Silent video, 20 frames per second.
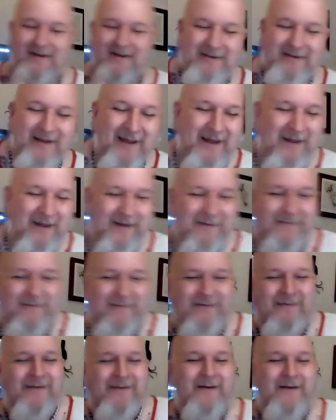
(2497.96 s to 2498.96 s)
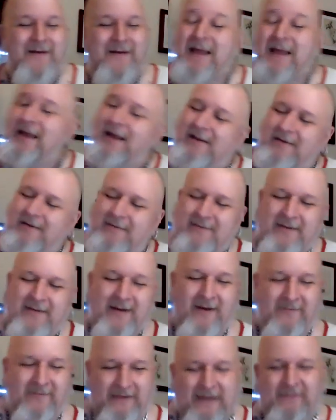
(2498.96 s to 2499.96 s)
Yeah. Hey,
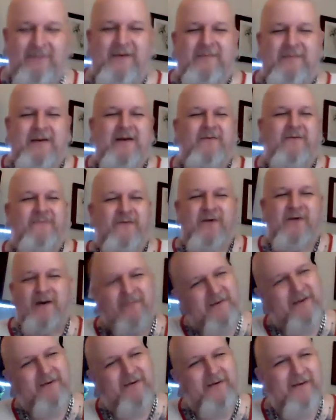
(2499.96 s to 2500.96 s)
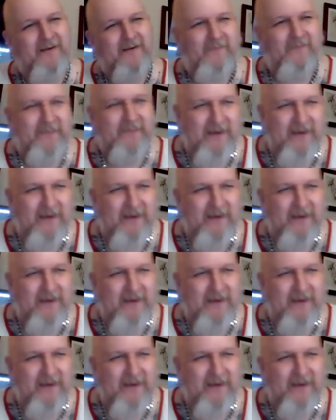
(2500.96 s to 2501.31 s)
now that's what I'm here for. I'm here to help